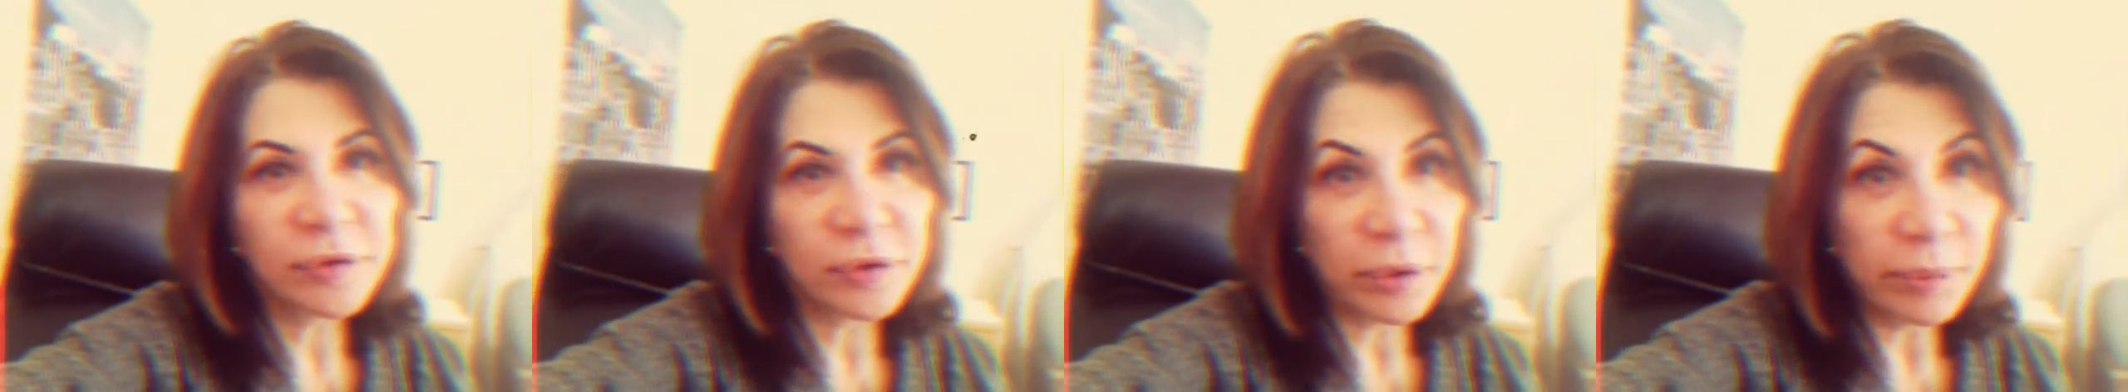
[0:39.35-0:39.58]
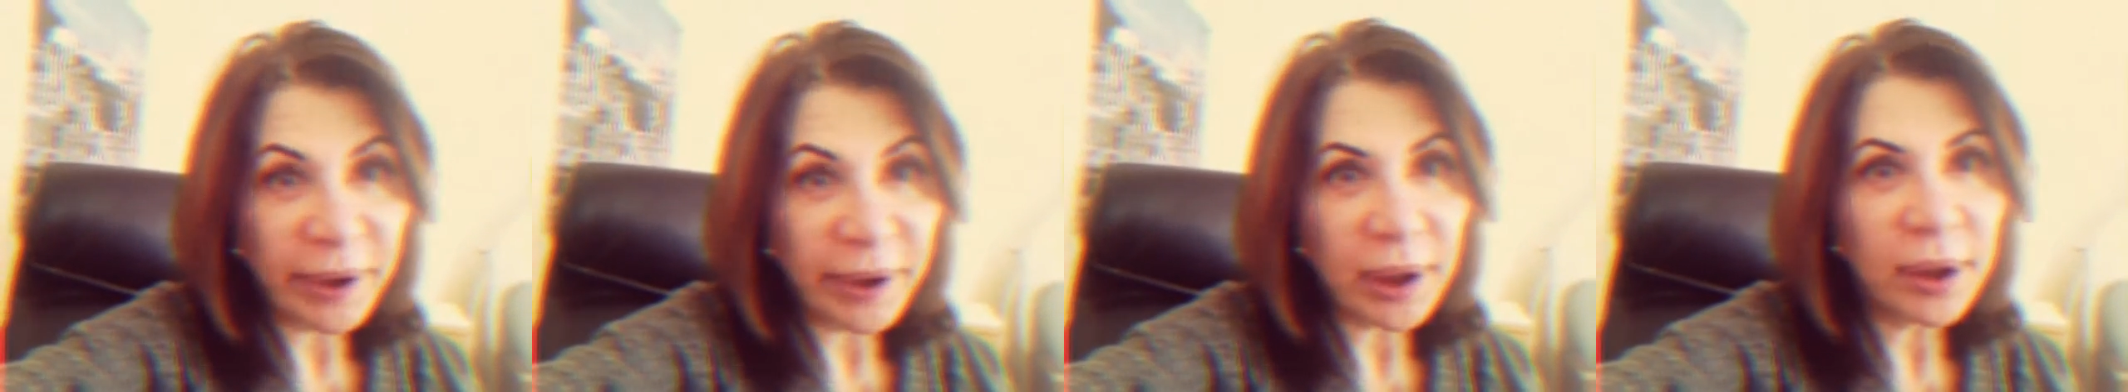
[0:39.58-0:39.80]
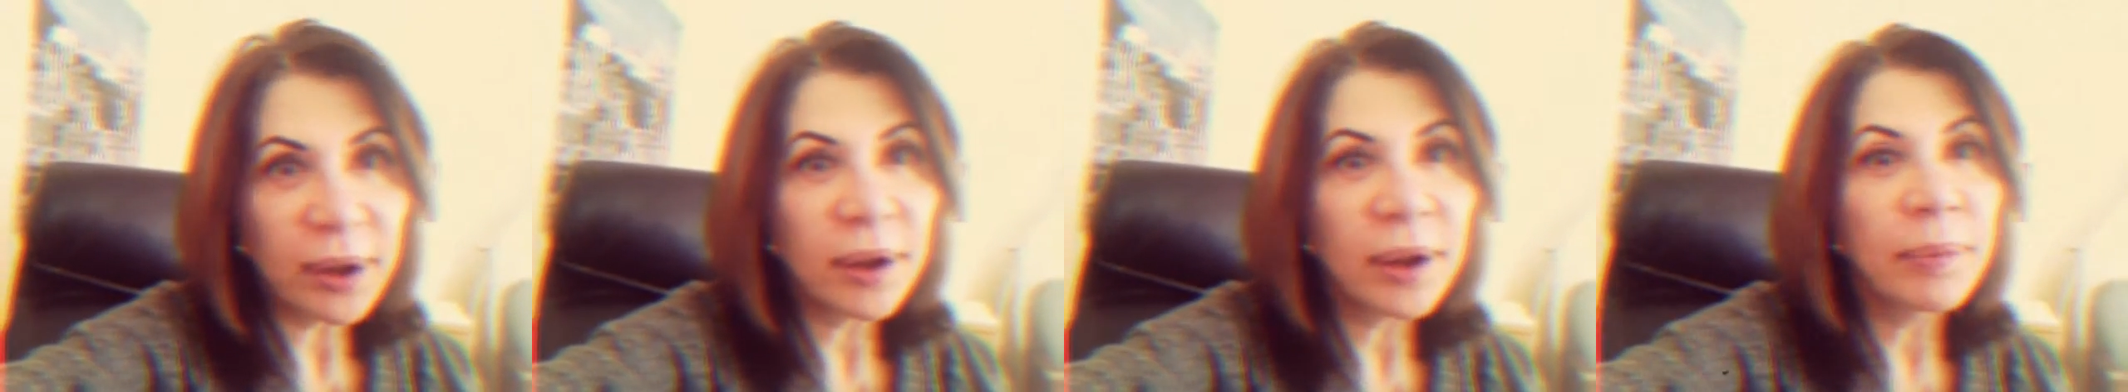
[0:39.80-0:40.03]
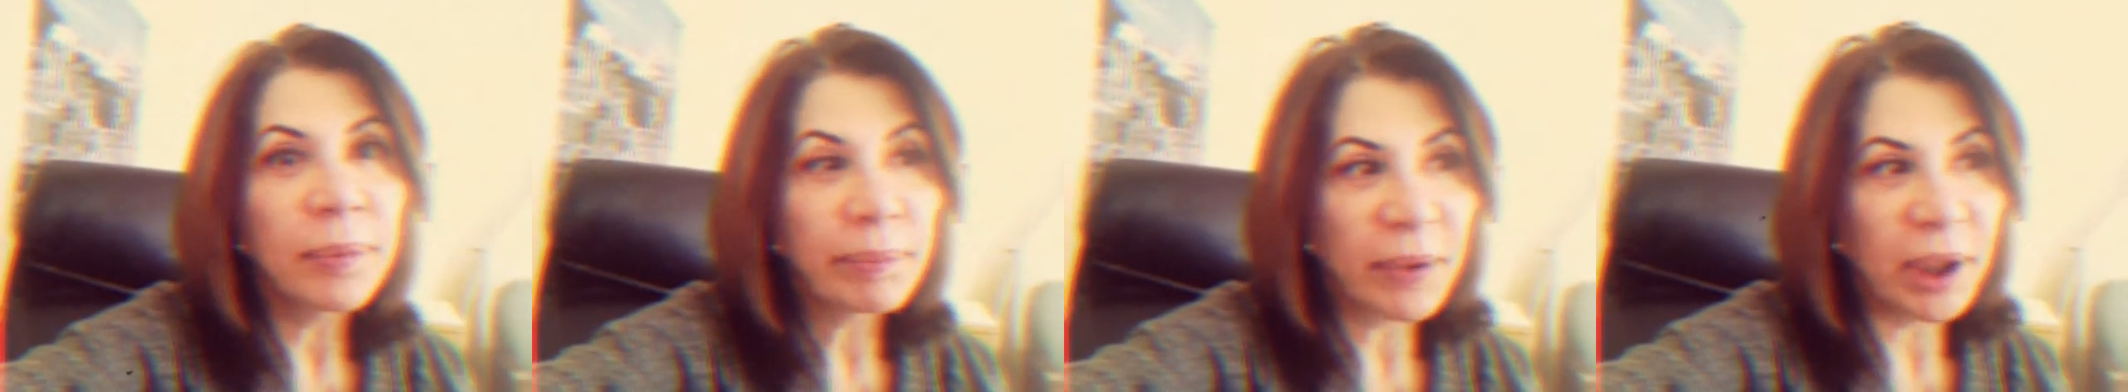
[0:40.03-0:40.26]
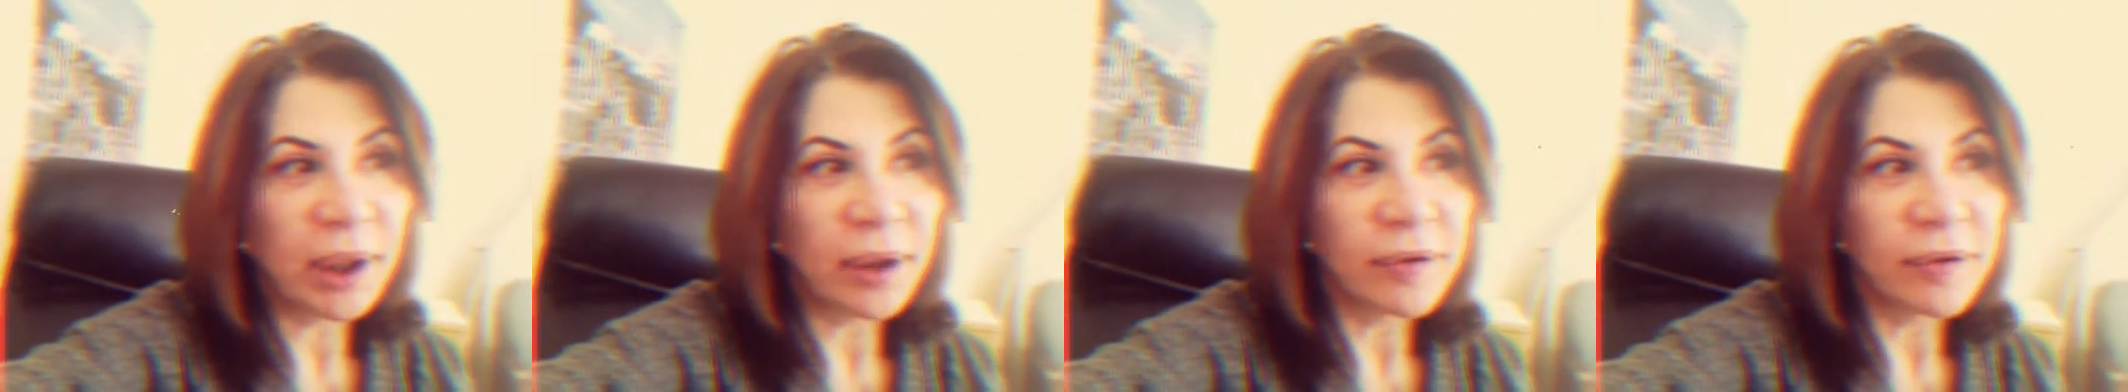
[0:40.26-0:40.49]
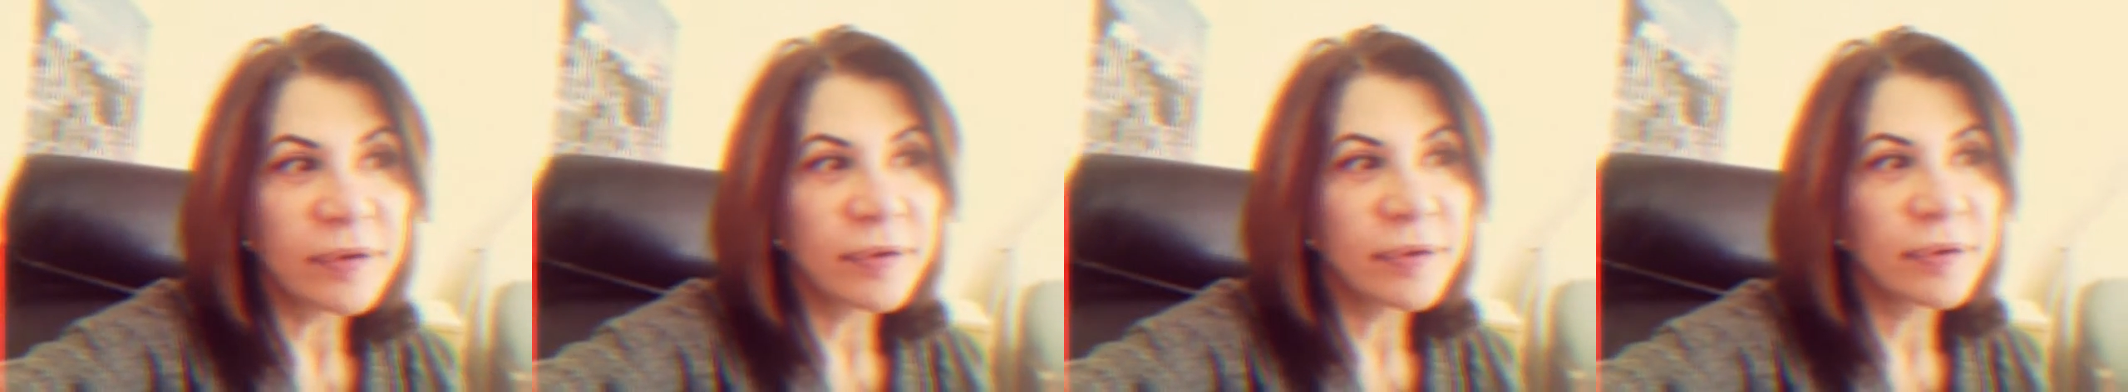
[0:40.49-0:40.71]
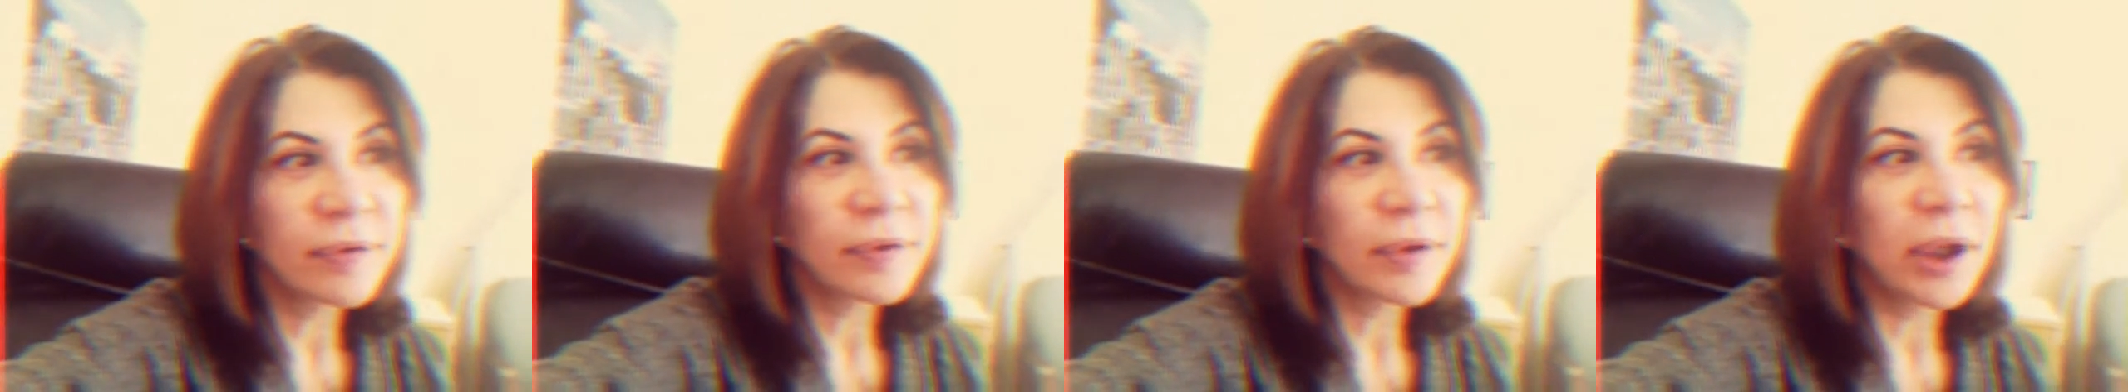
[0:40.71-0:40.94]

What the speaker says: to me, immense.